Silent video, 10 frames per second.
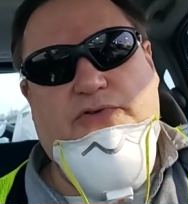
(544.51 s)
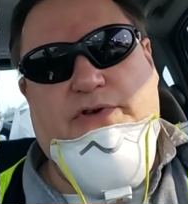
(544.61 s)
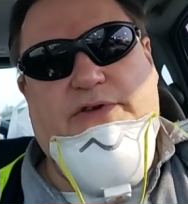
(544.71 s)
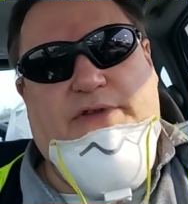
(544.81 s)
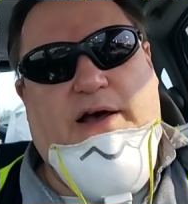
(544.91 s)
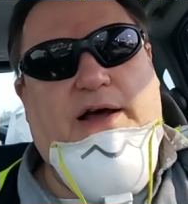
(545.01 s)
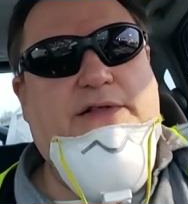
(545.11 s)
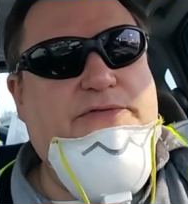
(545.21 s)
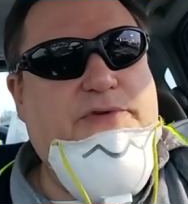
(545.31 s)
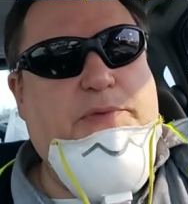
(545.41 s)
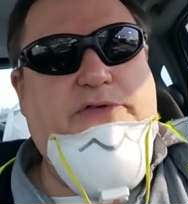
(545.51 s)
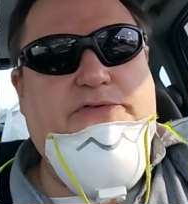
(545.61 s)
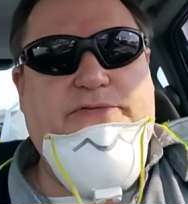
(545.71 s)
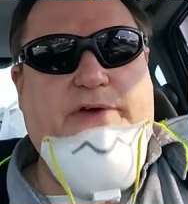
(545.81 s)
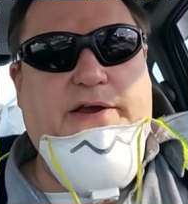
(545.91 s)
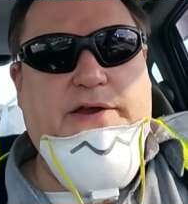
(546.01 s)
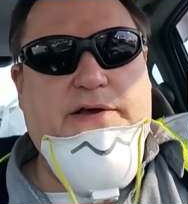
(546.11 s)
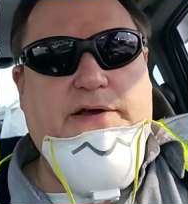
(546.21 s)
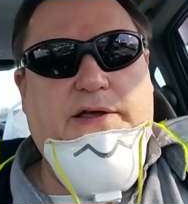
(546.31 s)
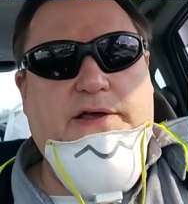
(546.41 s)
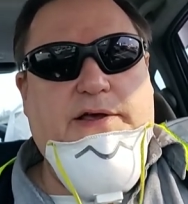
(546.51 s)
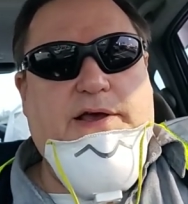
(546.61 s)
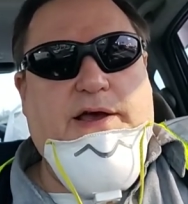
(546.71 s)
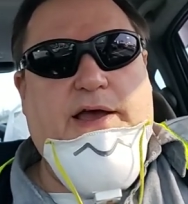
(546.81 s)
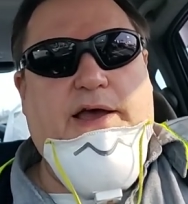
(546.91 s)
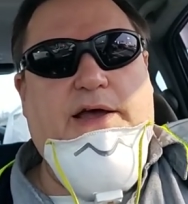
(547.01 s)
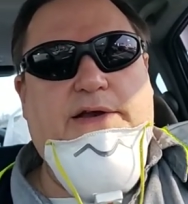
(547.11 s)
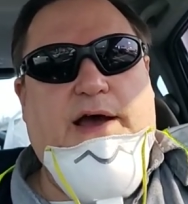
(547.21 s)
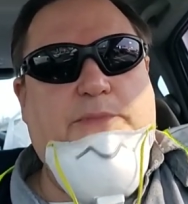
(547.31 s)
is, now I live in Pennsylvania, and